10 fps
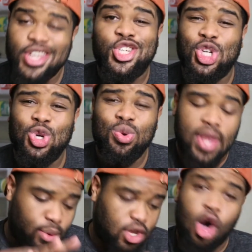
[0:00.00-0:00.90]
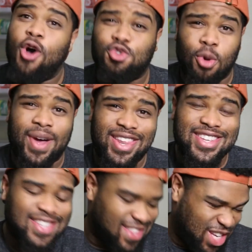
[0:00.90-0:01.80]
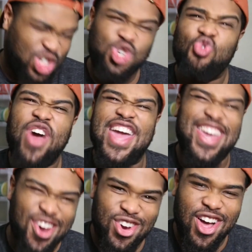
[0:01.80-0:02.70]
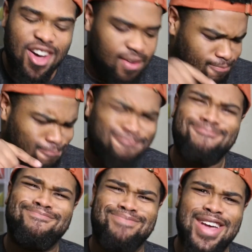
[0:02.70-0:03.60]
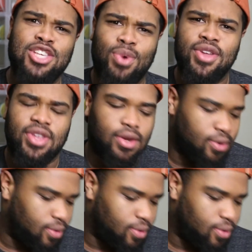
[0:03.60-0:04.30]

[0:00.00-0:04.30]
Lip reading: this shoe that was also on my list, this shoe right here, y'all, it's worth it.